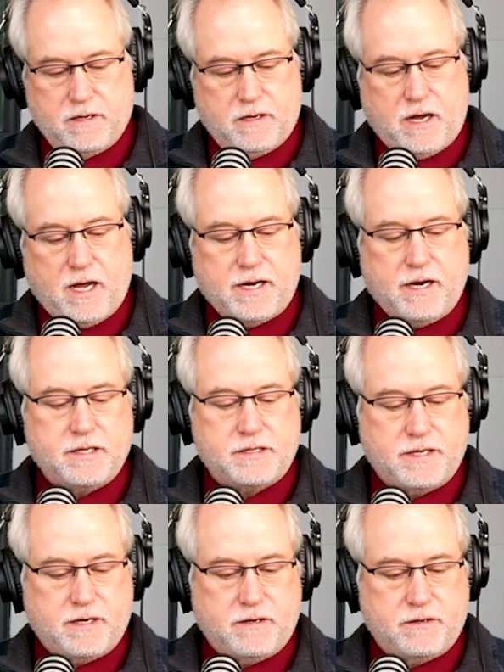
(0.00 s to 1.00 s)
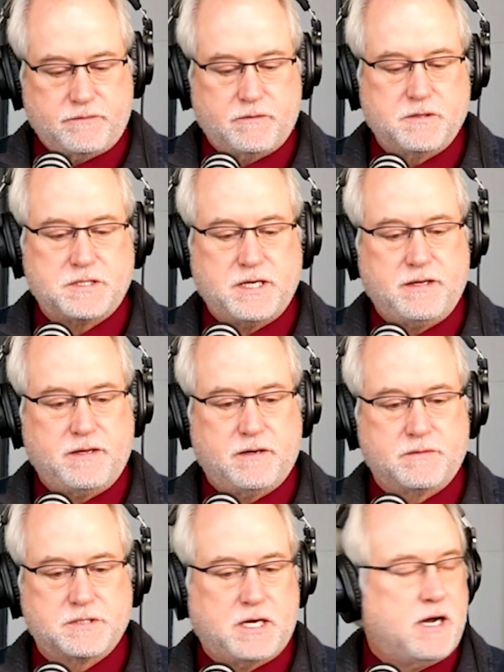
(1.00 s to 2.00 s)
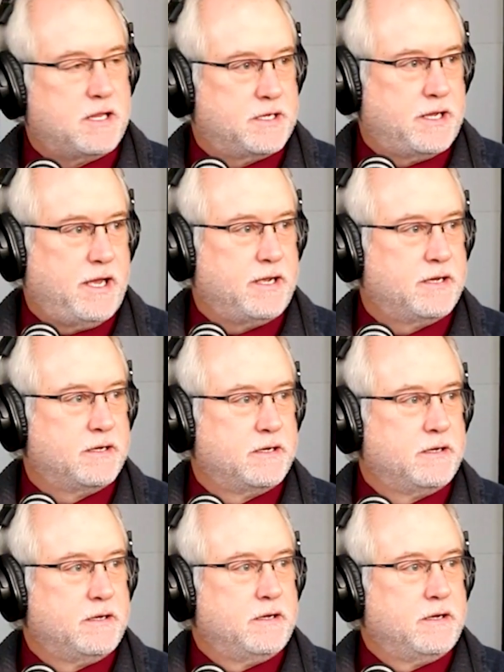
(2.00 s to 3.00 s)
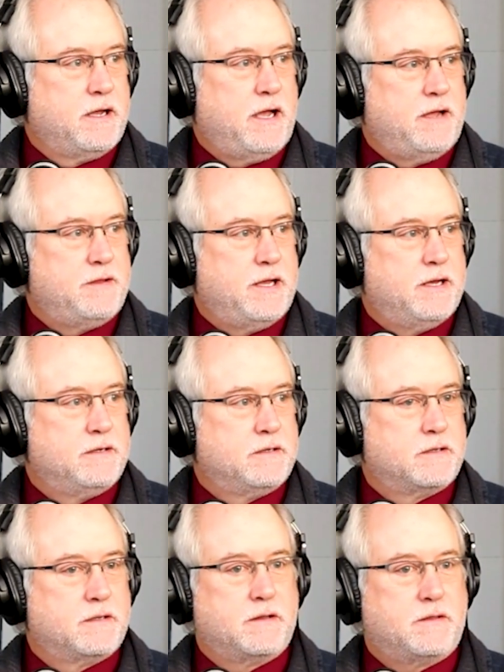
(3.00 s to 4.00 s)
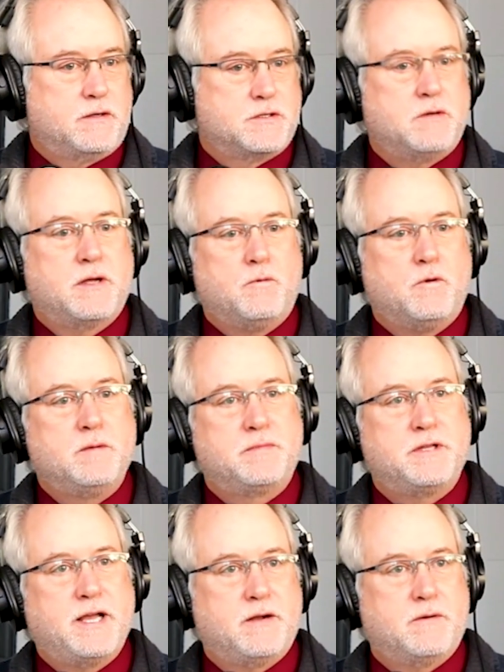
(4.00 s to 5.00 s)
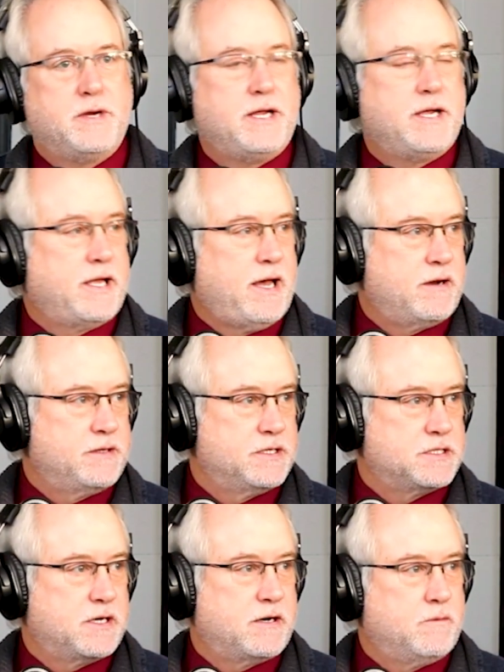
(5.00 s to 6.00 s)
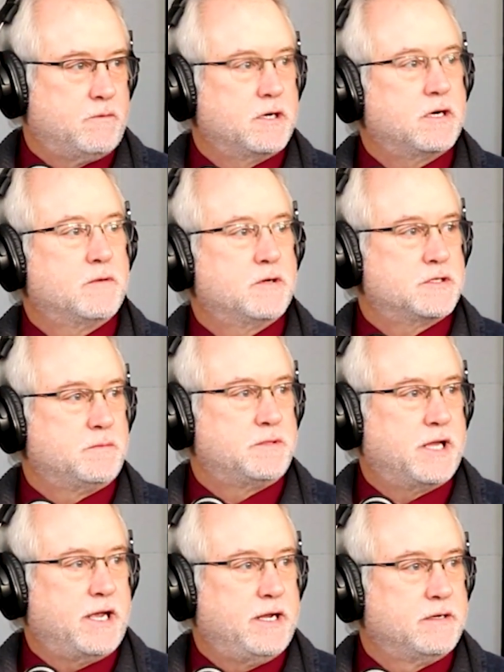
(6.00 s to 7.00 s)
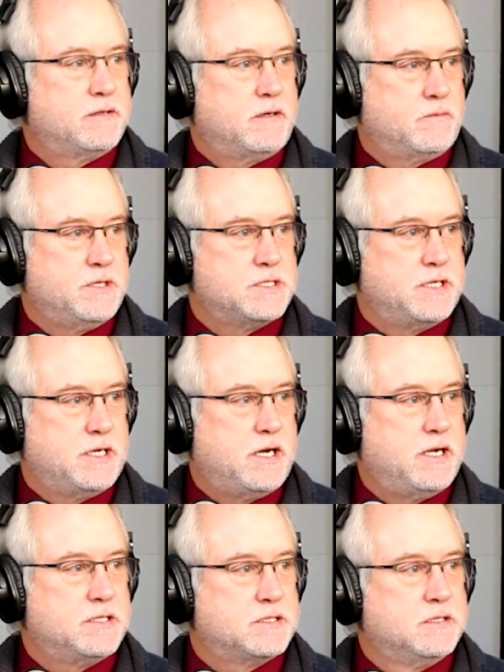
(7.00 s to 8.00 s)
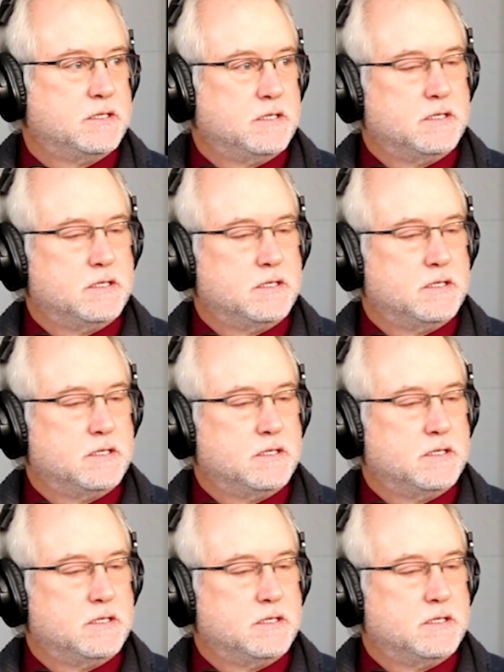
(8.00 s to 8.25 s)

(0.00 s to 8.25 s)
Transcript: I got there, and the first day there was a holiday. Okay. And then there's only one plane a week out of this area, one commercial plane on Wednesday nights.